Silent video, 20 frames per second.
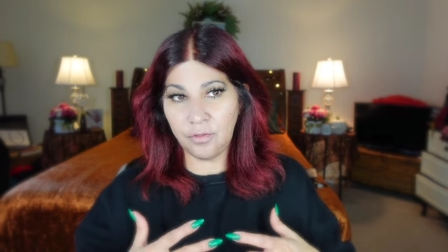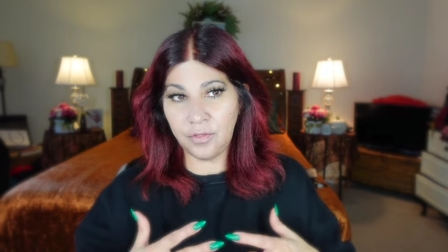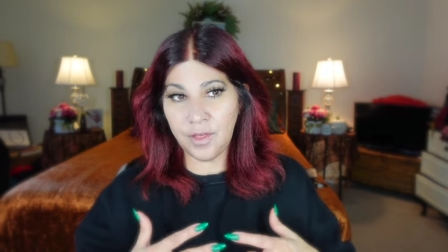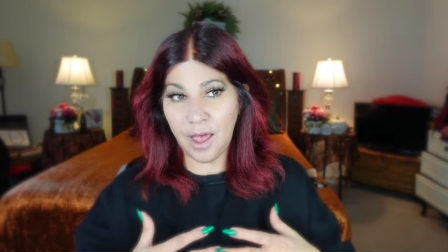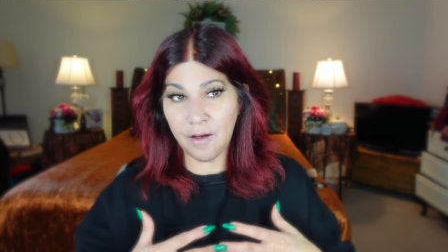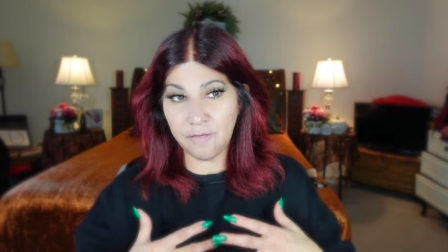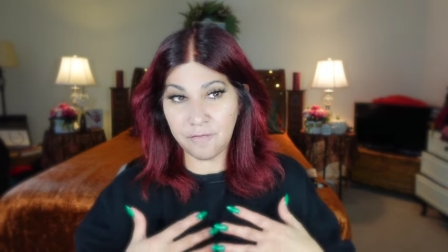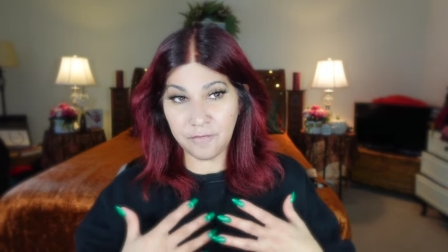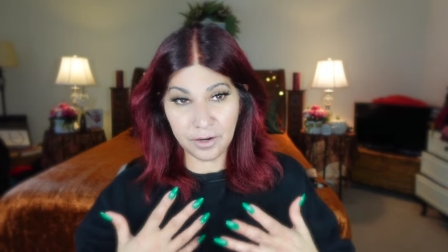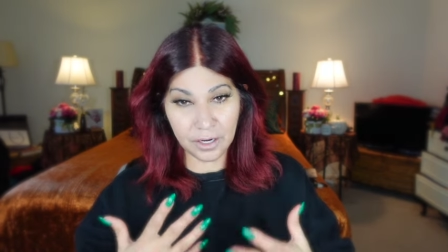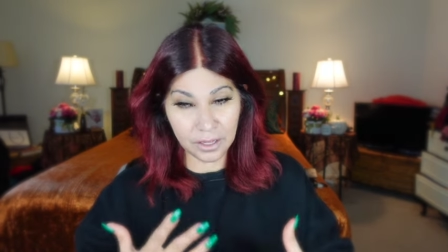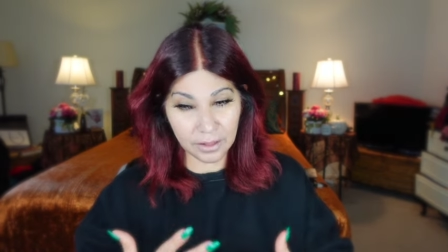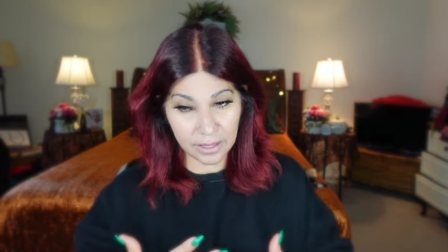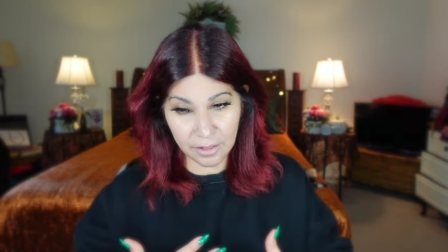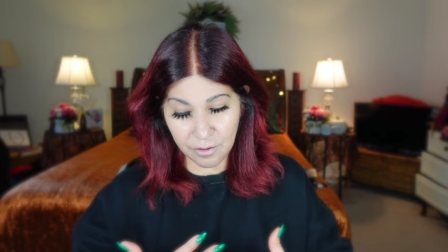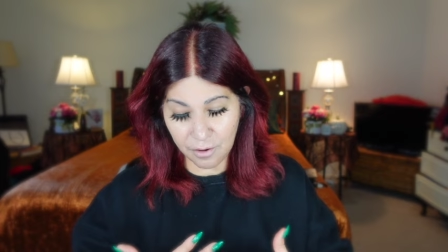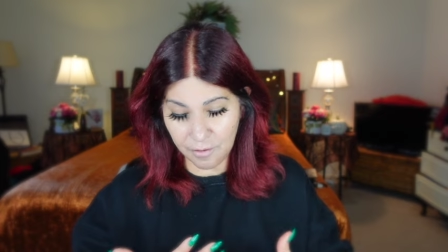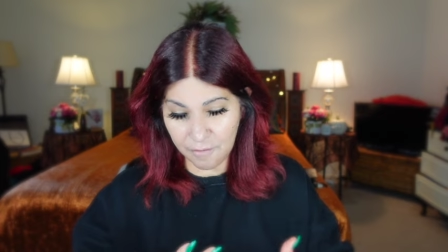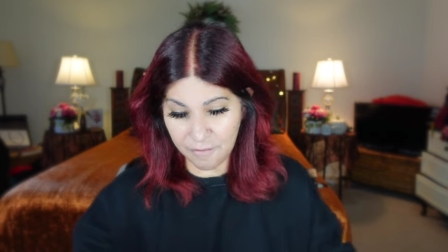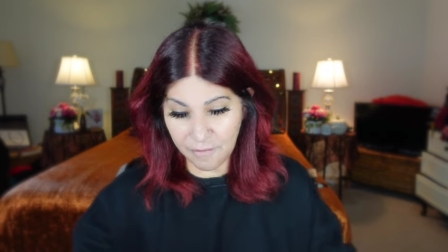
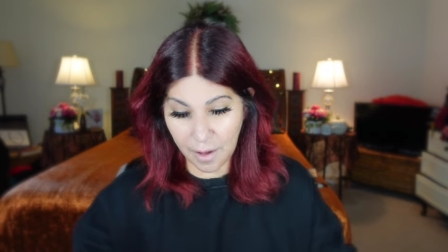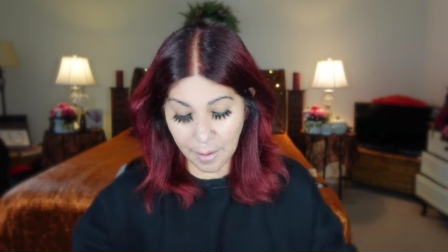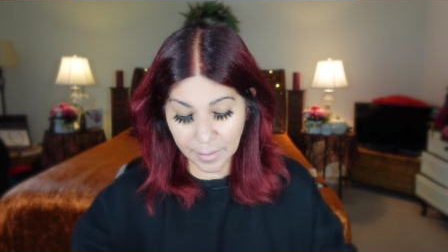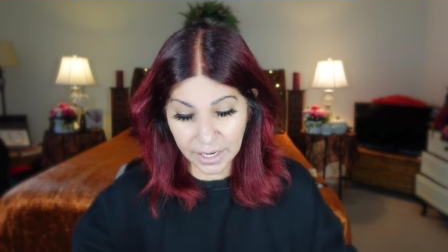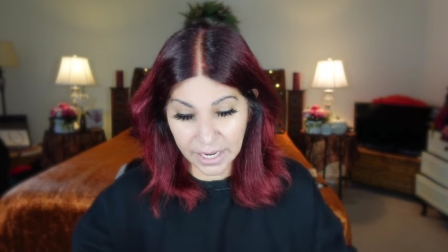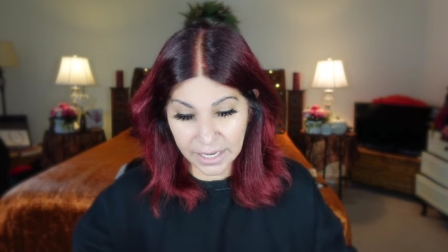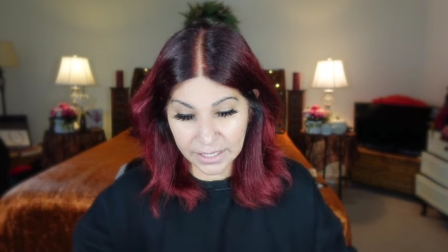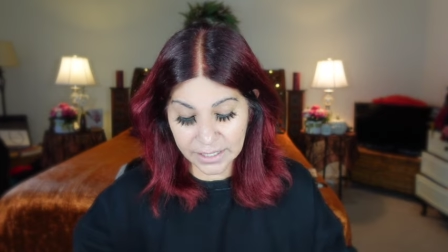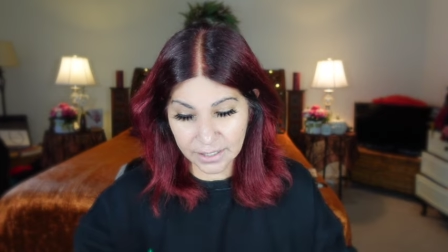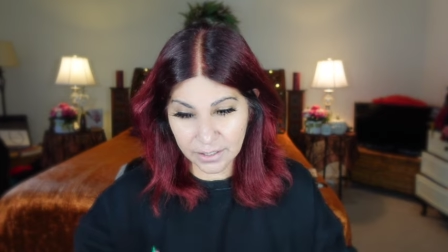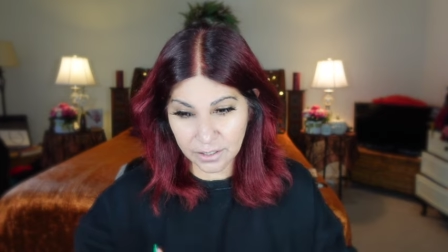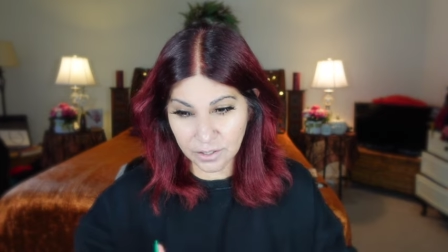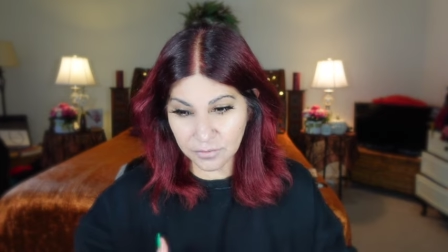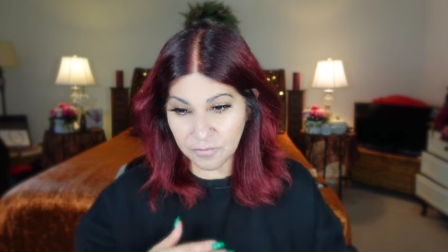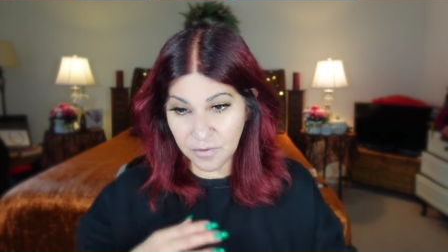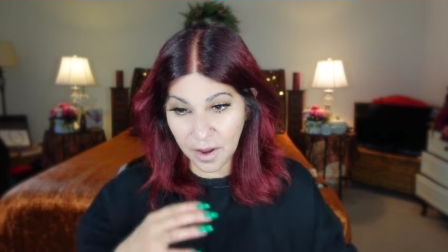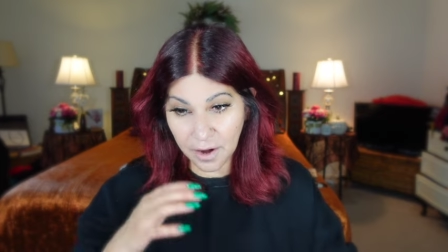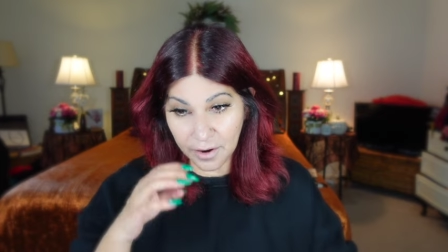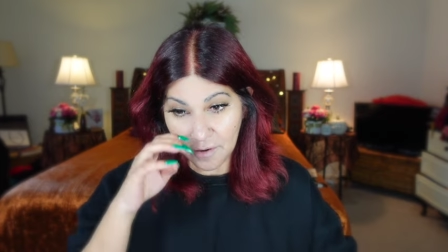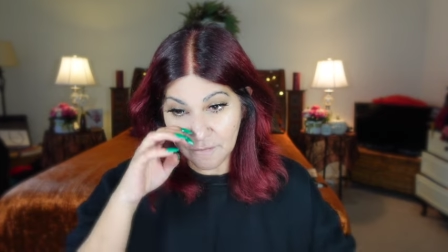definitely they're feminist
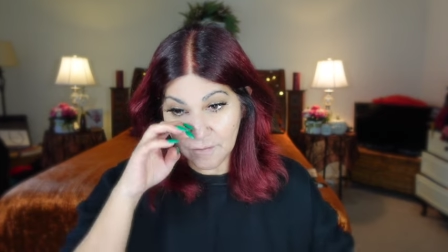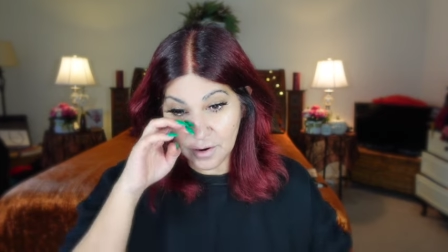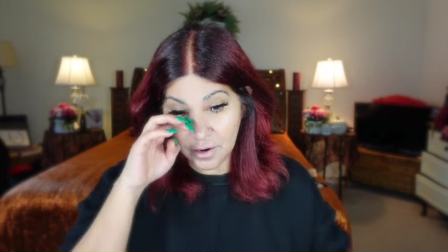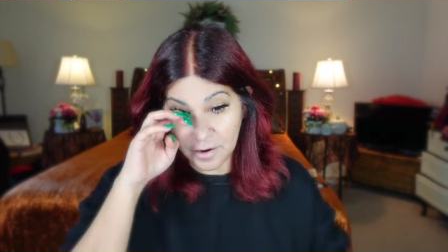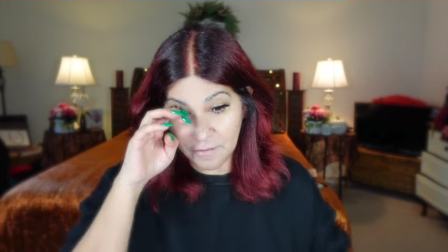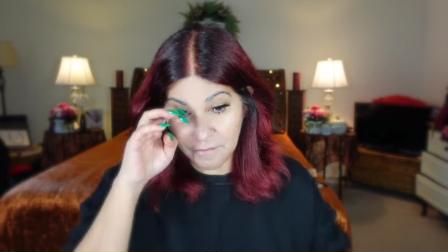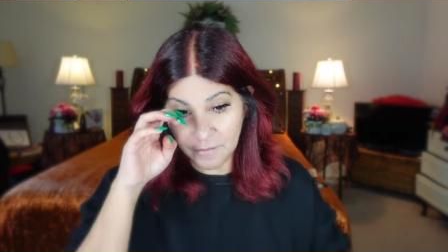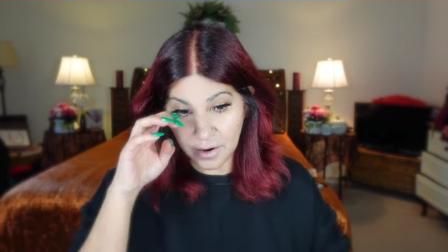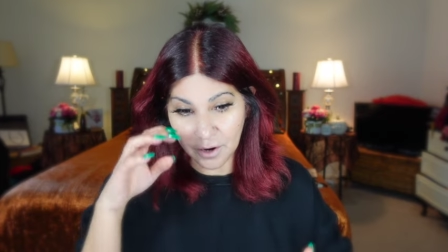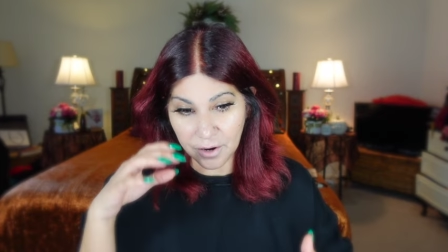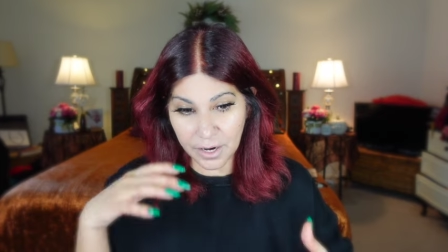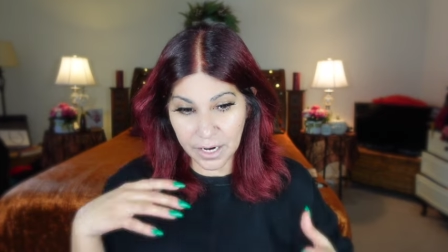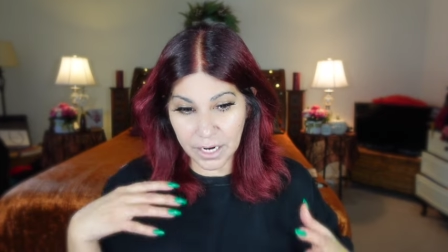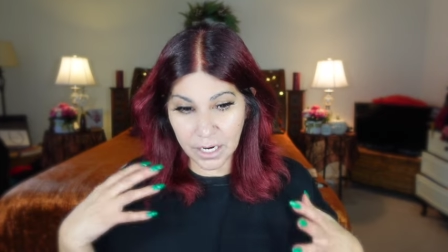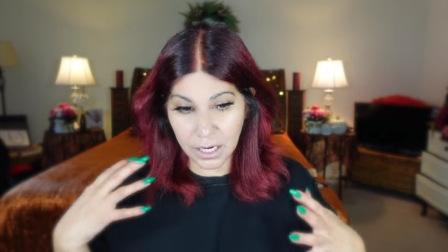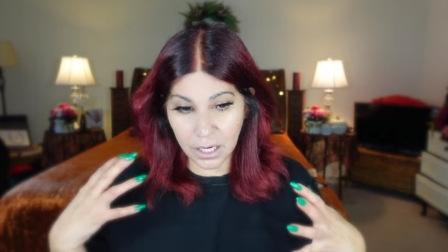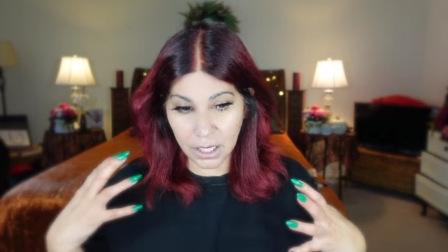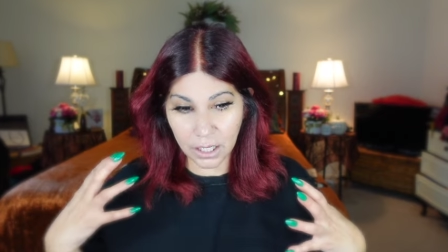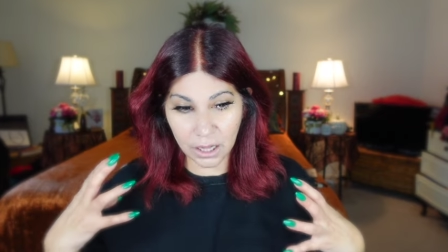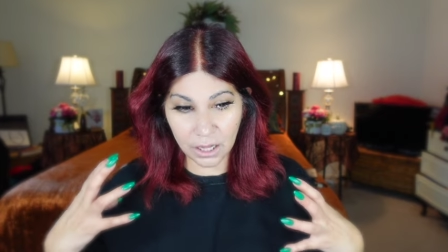very very
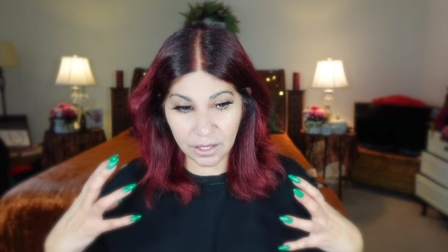very